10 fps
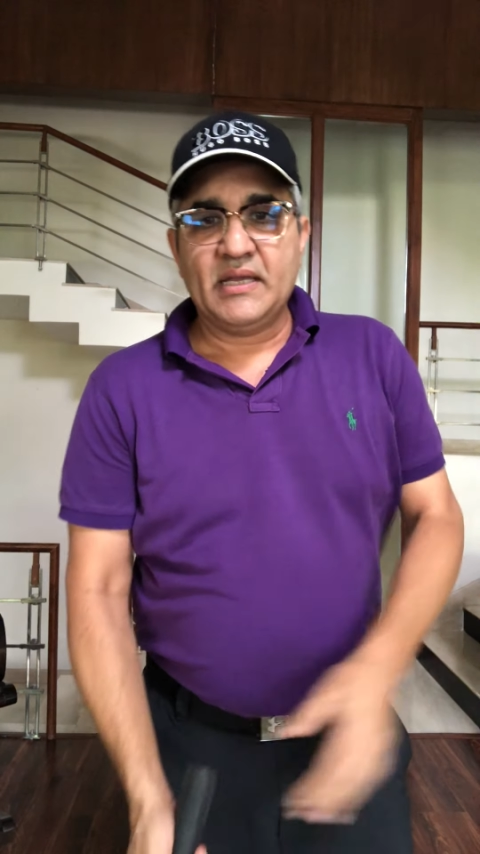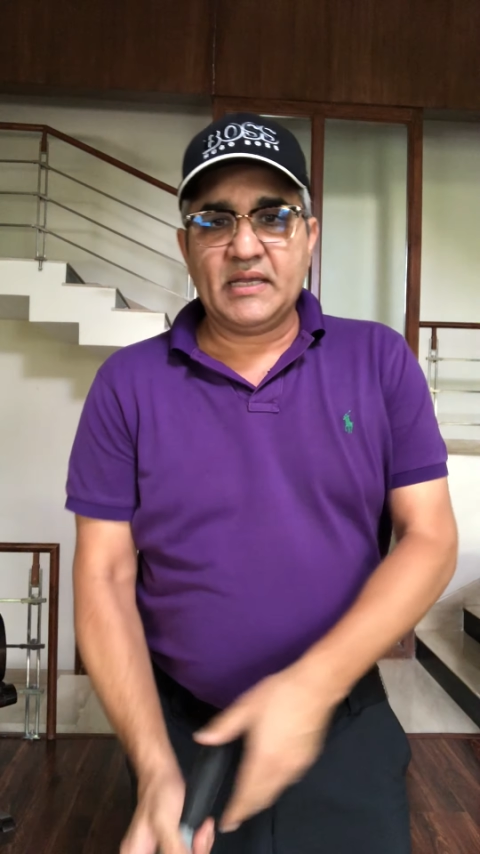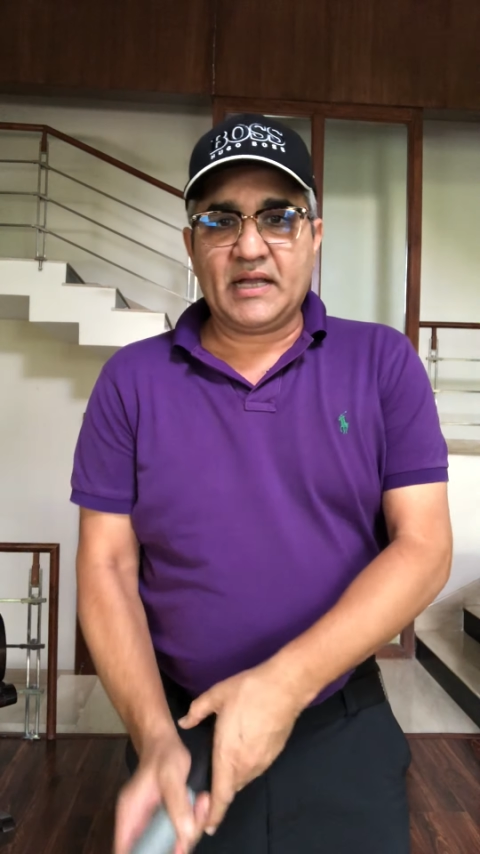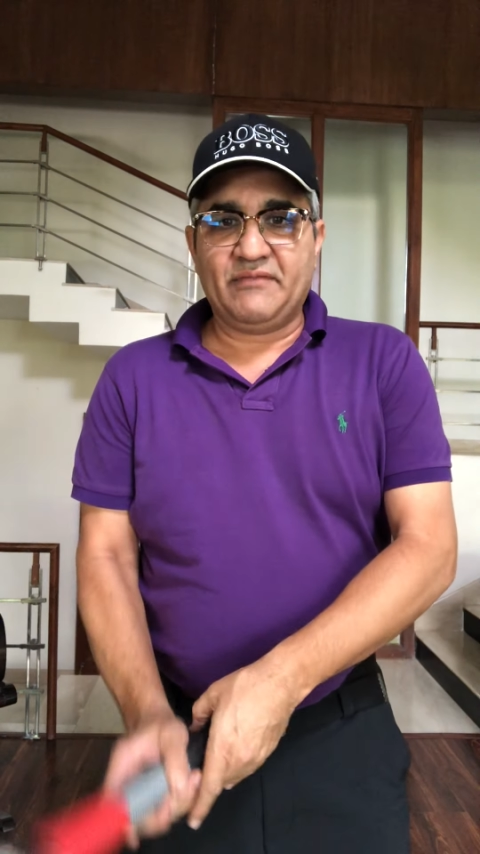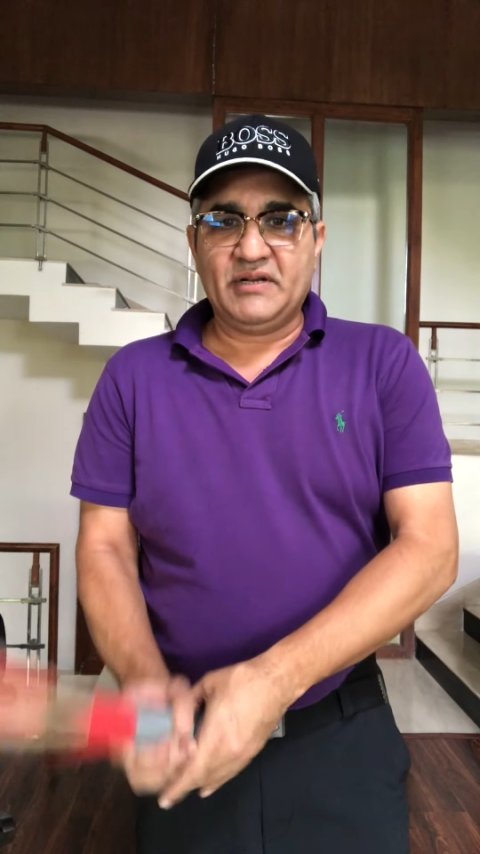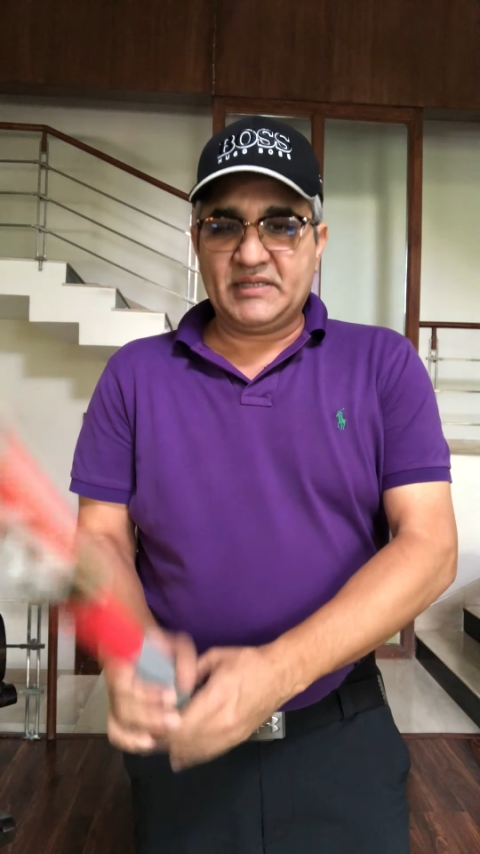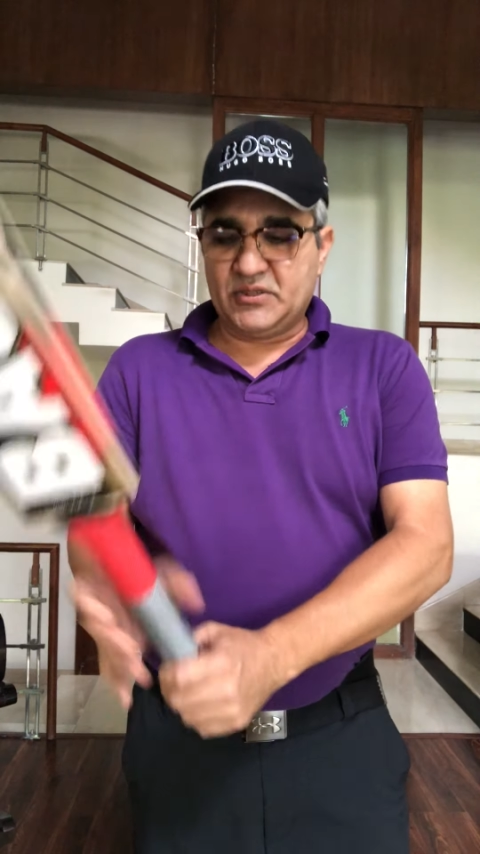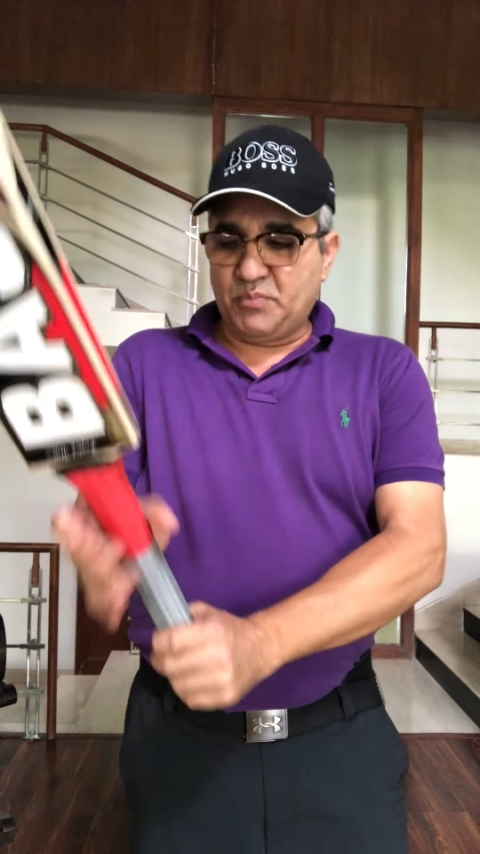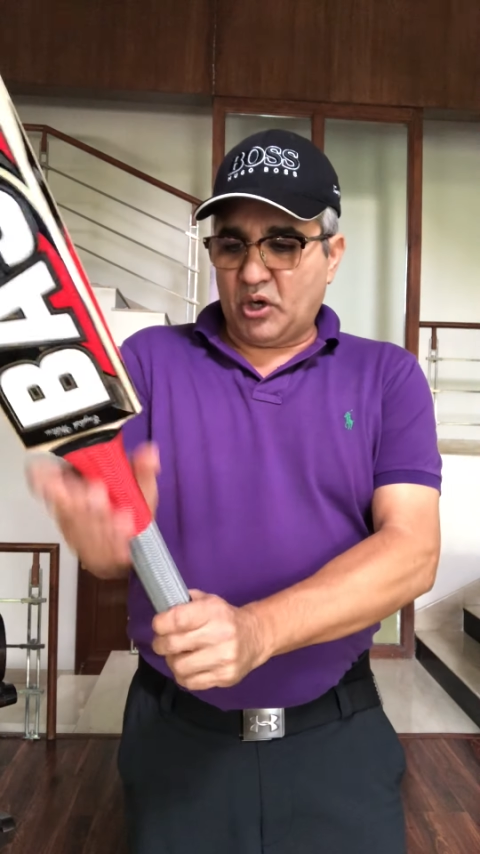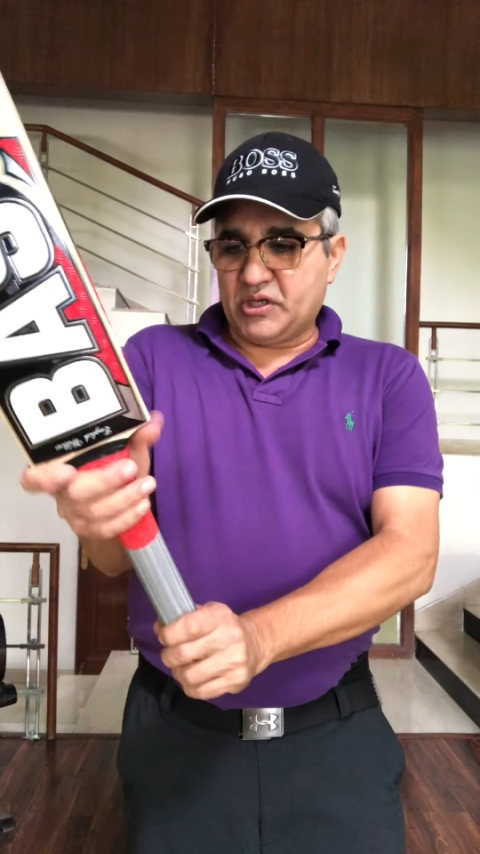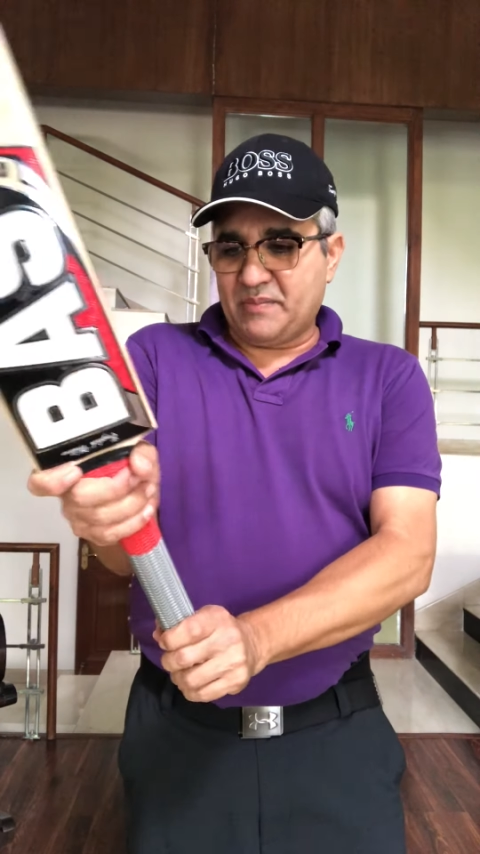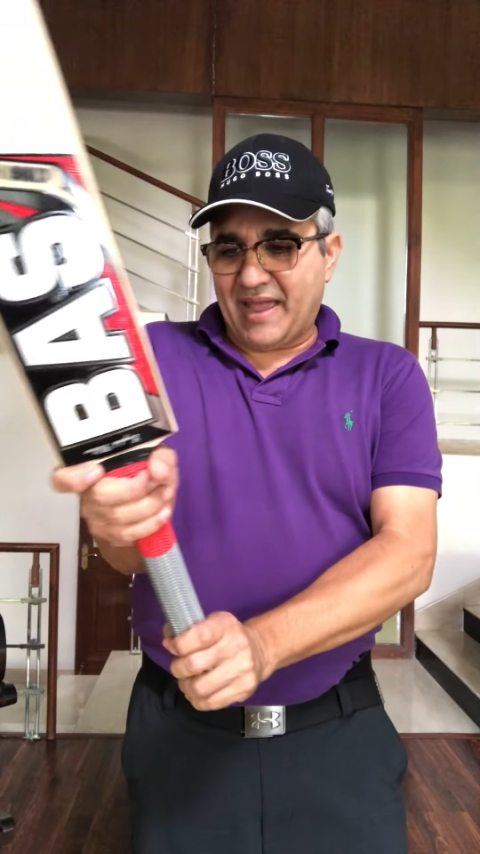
He covers his bottom